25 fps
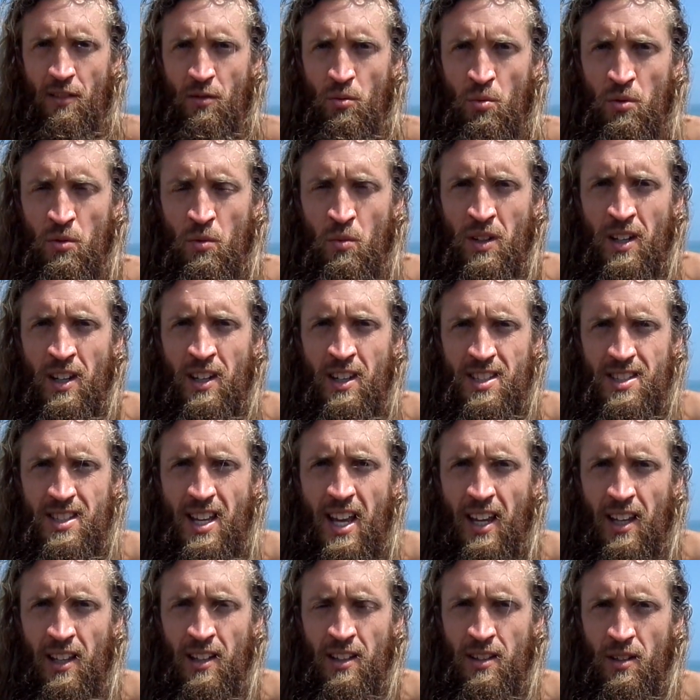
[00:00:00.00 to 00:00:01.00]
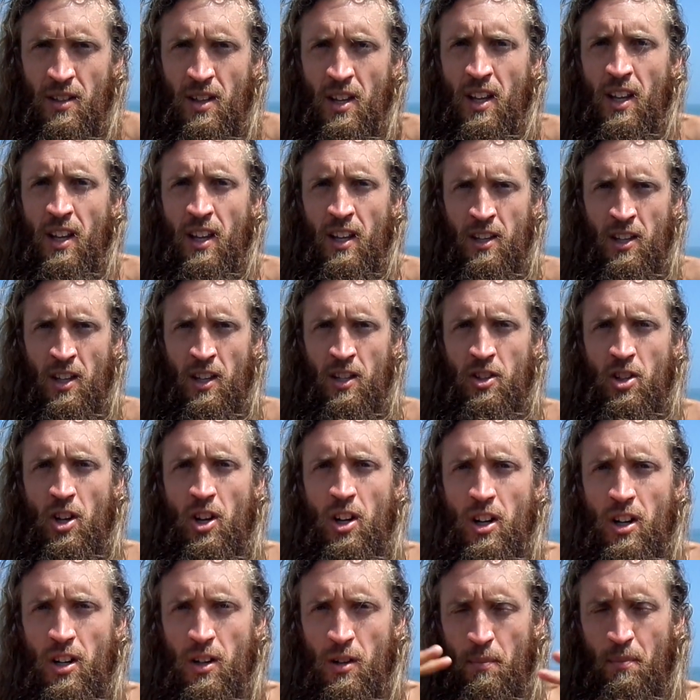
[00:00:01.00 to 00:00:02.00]
everyone within a second in the
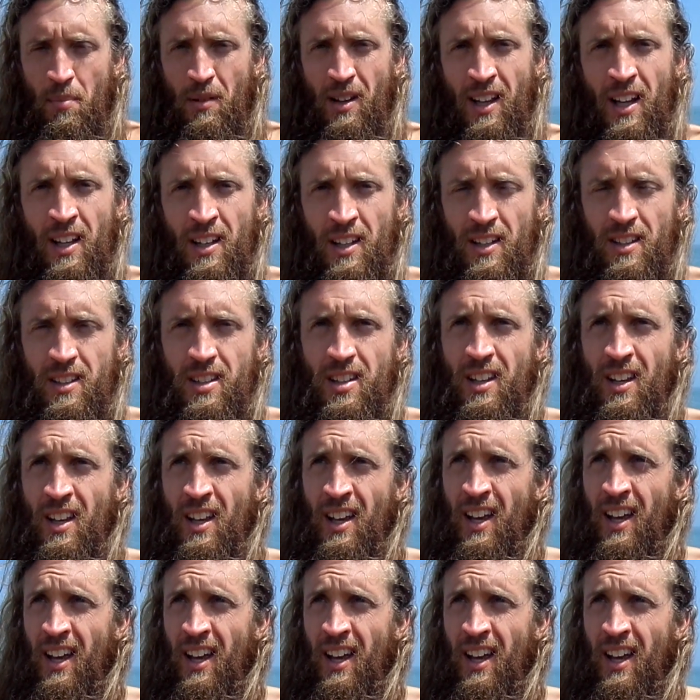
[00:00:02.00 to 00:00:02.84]
entire planet.